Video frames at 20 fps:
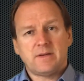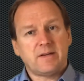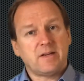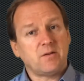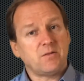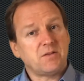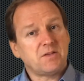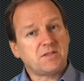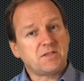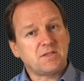Now
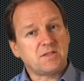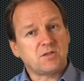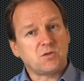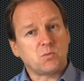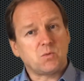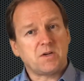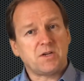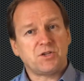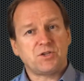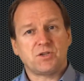in this
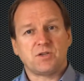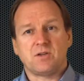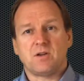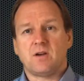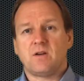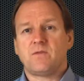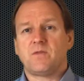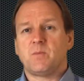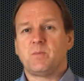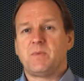situation,
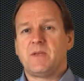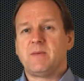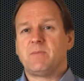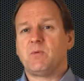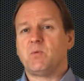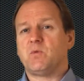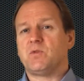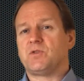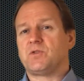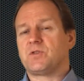often
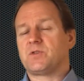people would